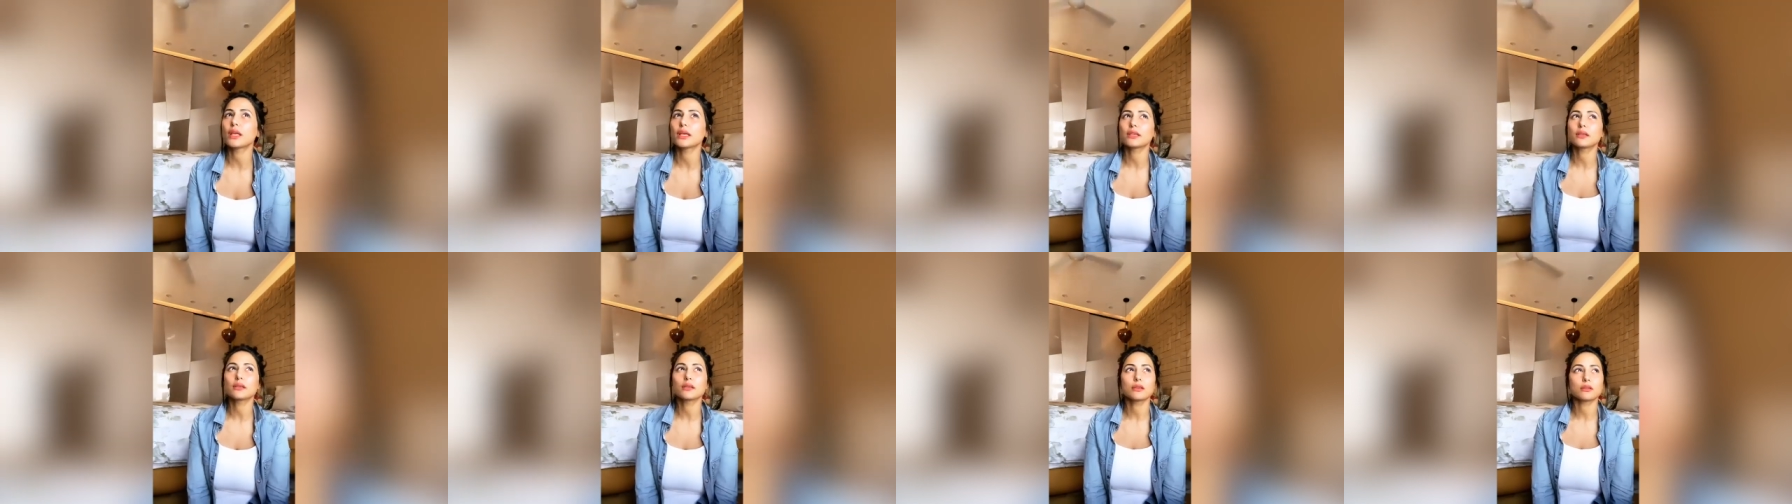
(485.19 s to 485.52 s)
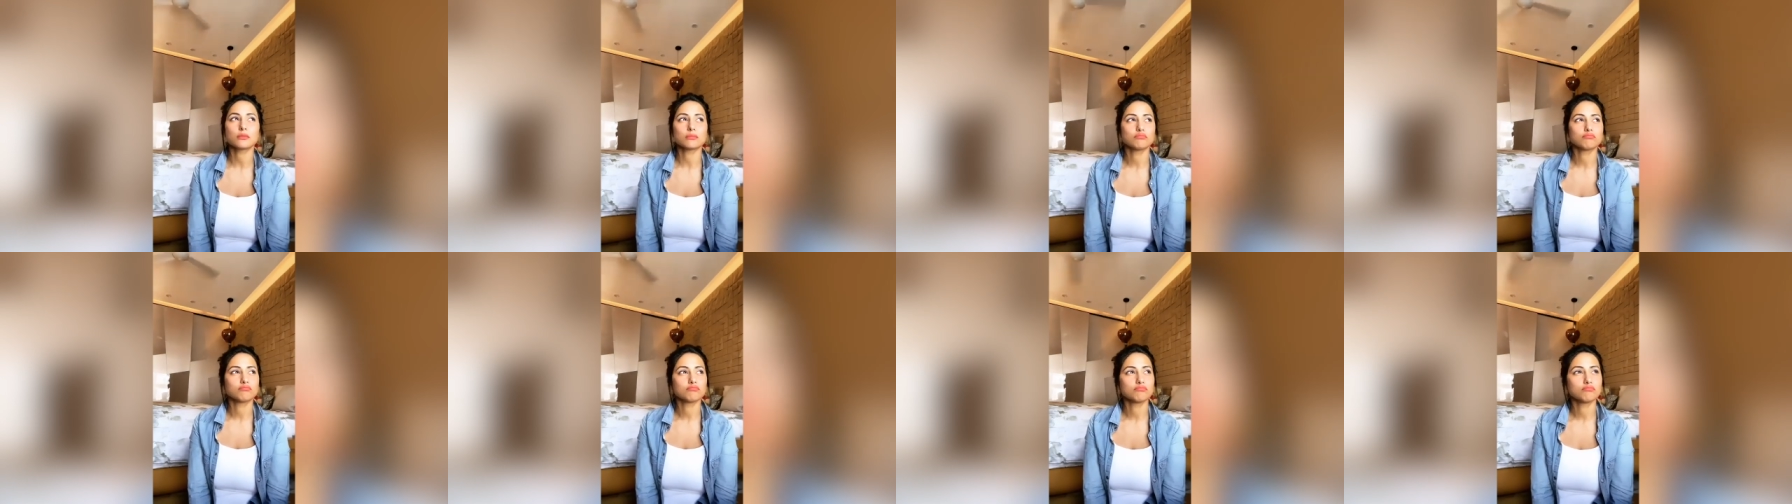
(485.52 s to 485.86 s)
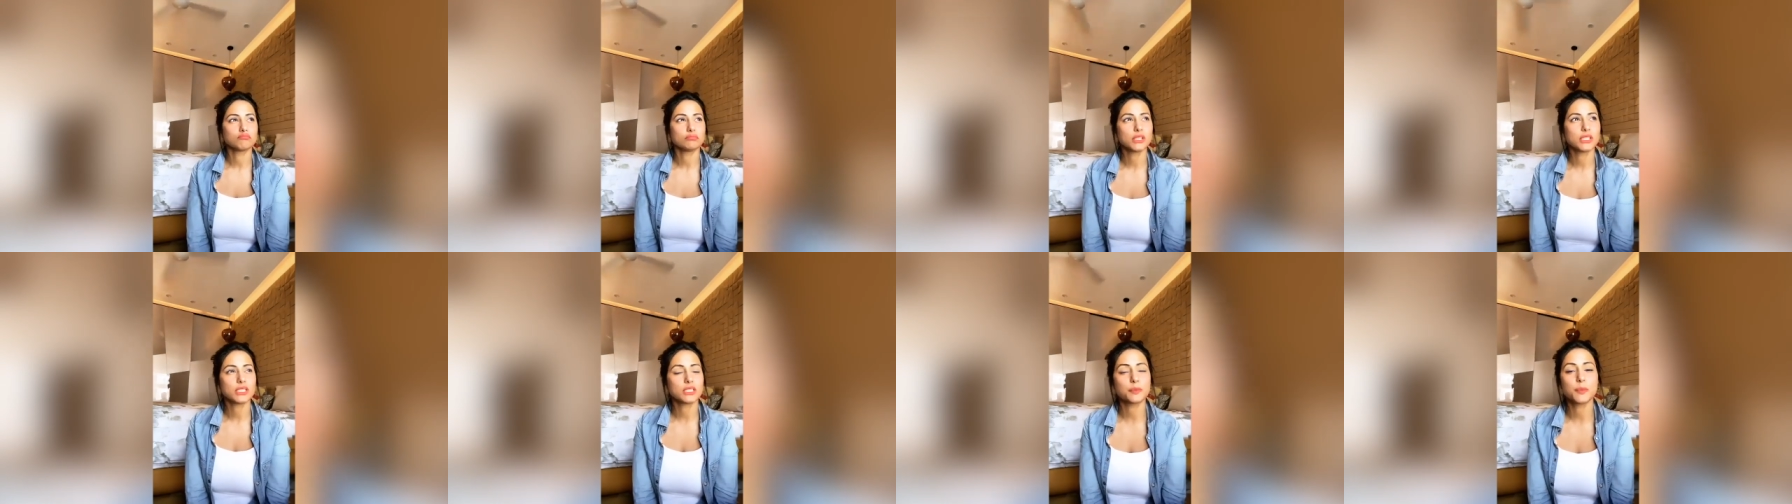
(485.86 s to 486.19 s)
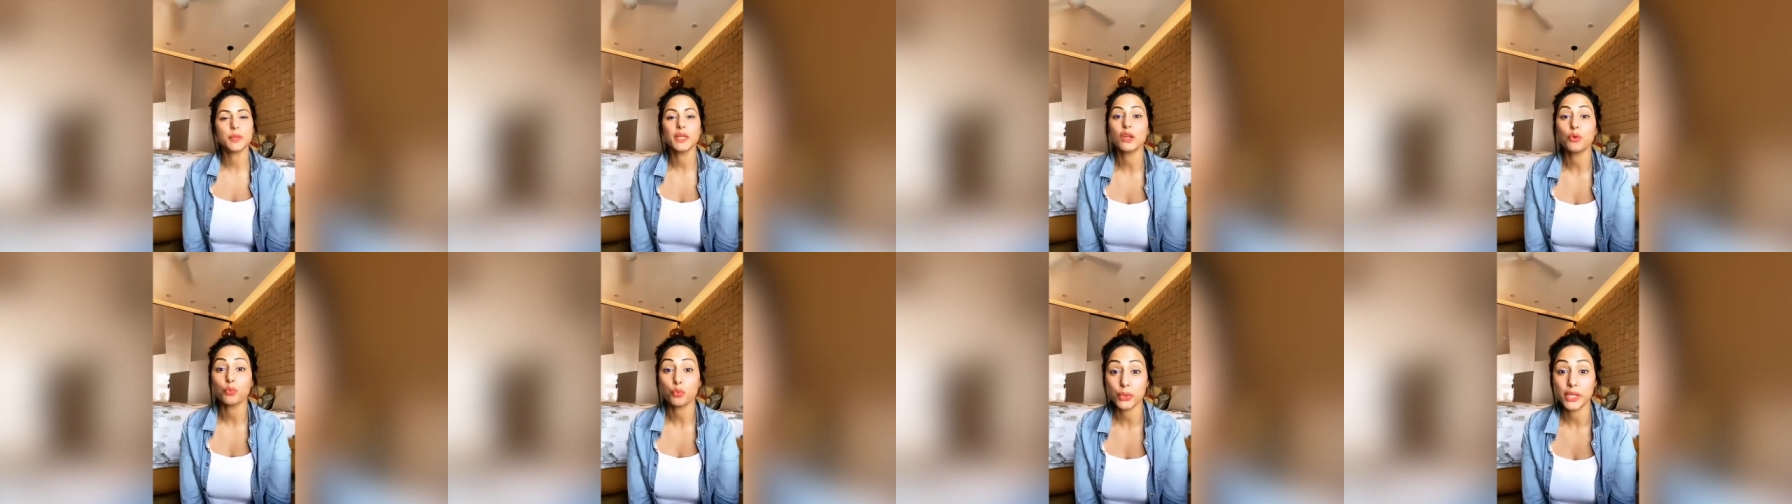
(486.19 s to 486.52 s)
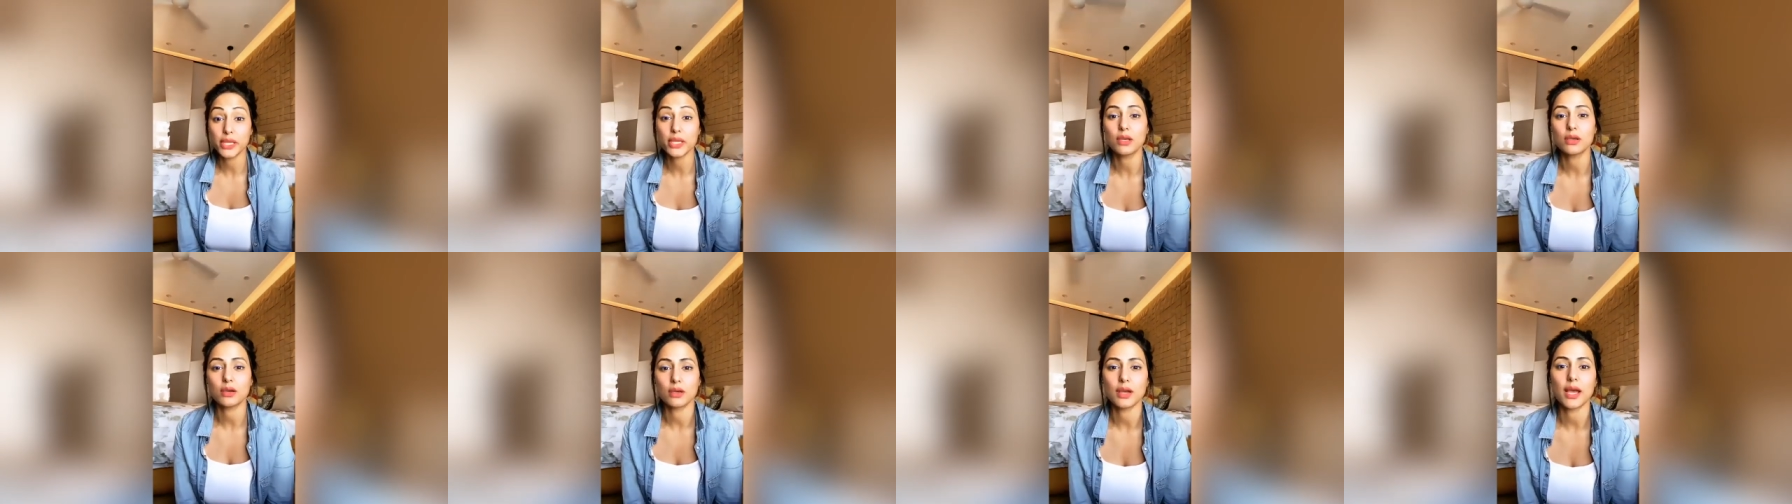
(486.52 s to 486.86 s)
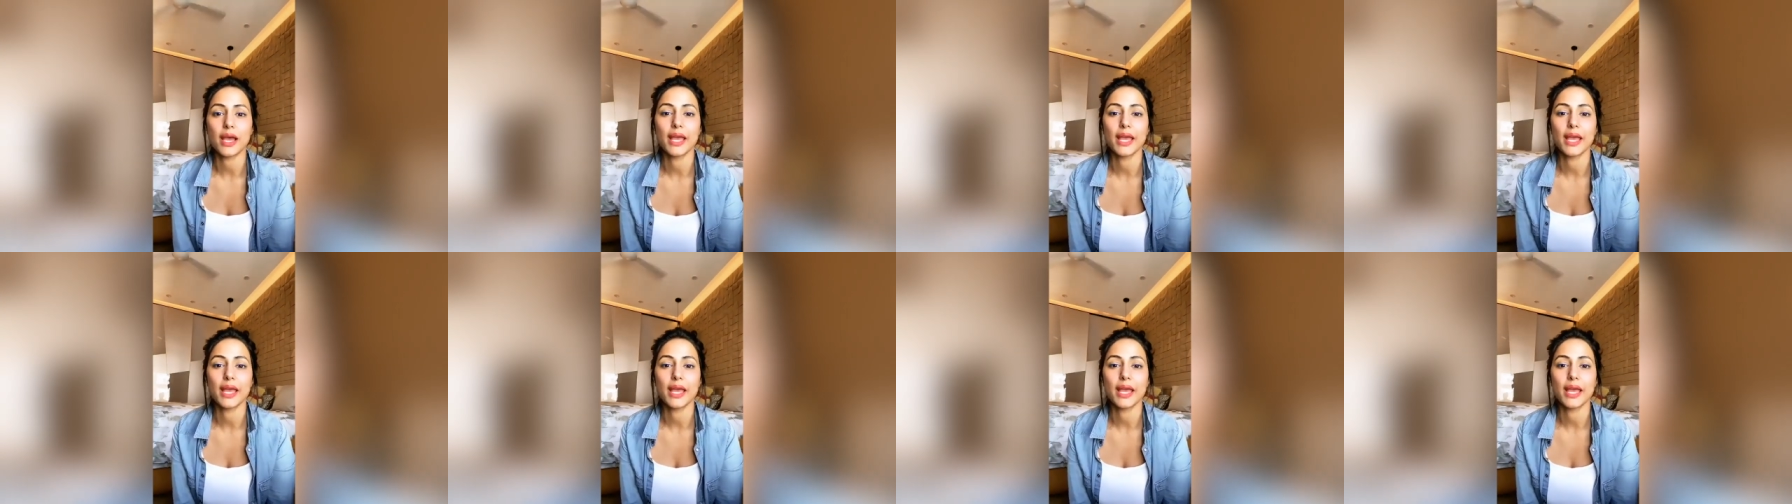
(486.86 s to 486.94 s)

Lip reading: Like, it's been a week.